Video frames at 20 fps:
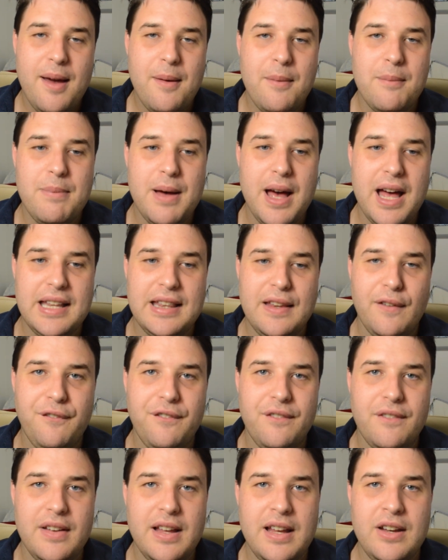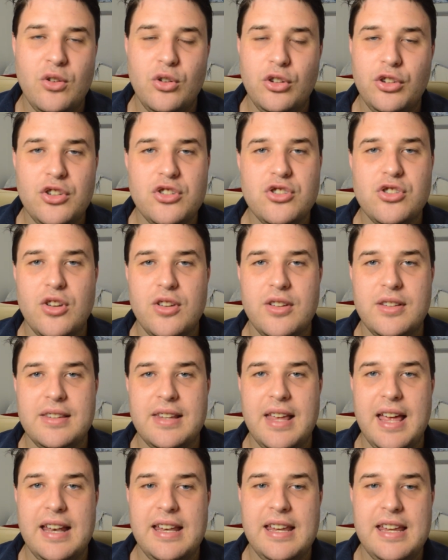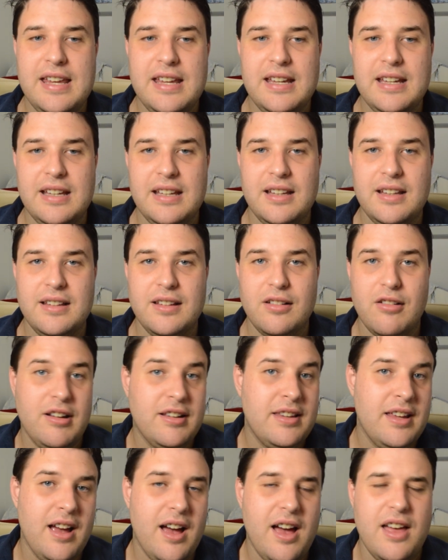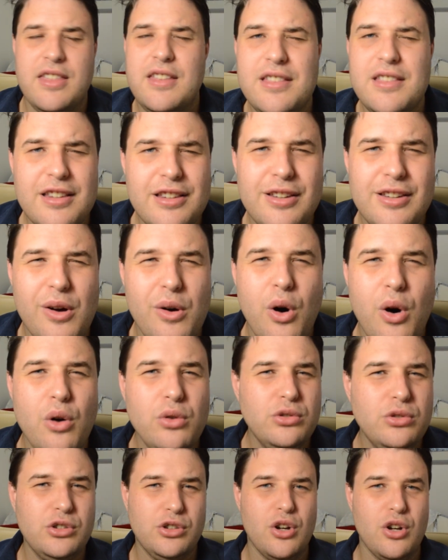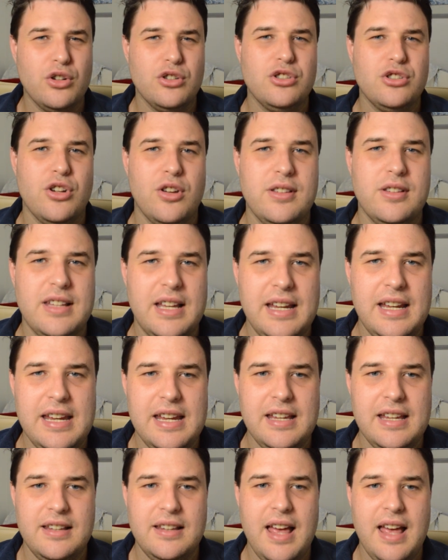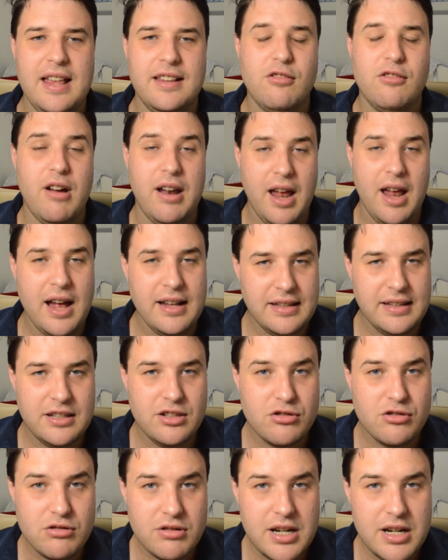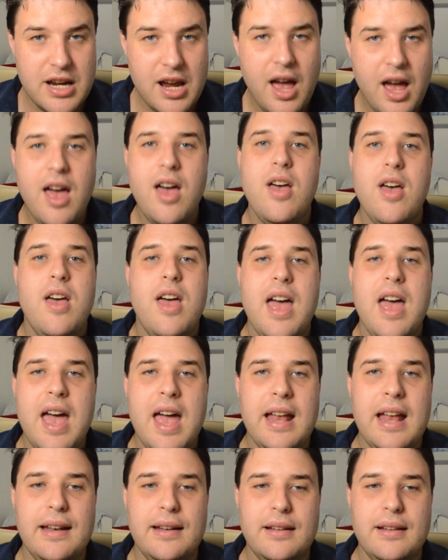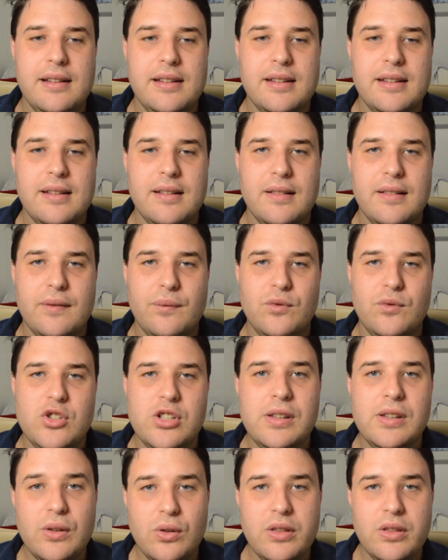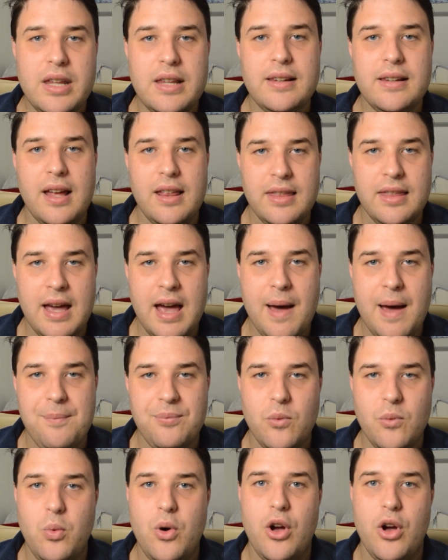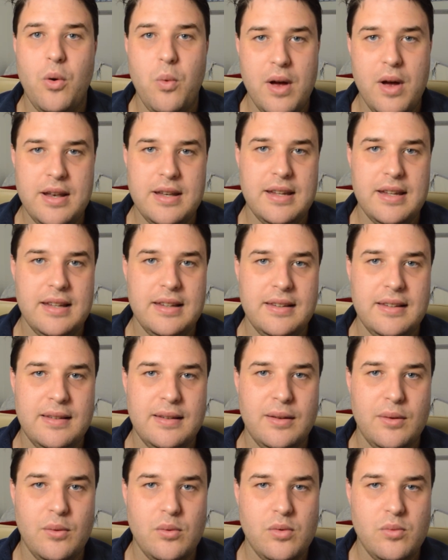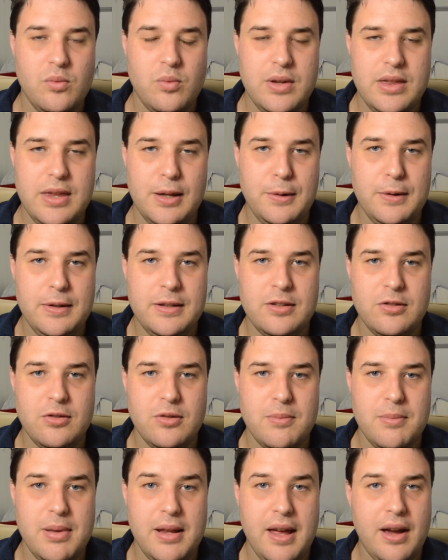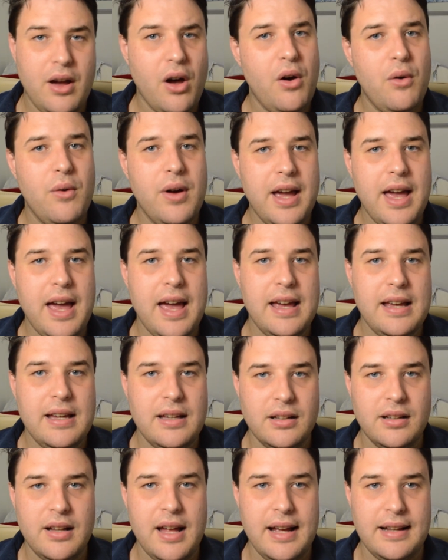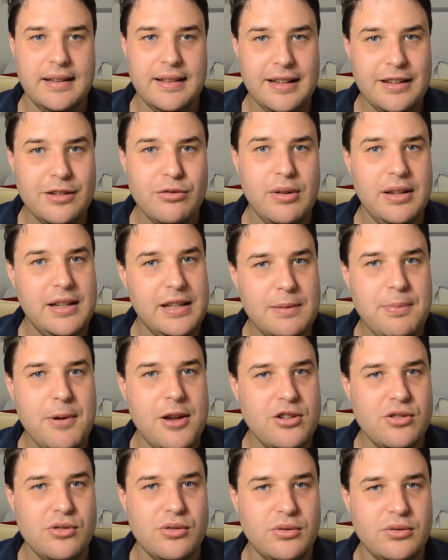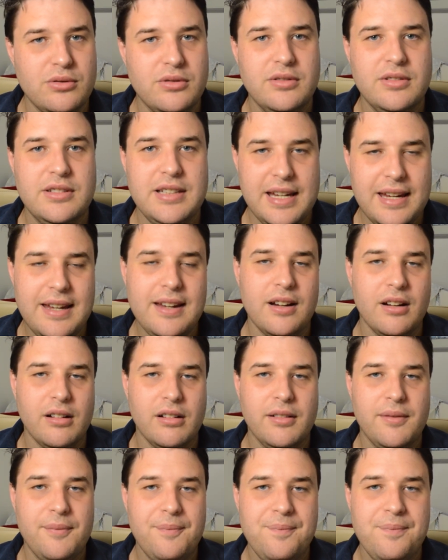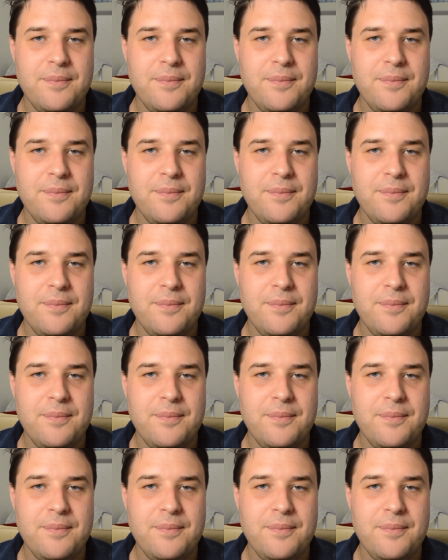But it also shows that he is a great singer. I think this whole song shows that he has great artistry, and just little things like that work wonders with the listener and be like, oh, okay, like that's really special to hear.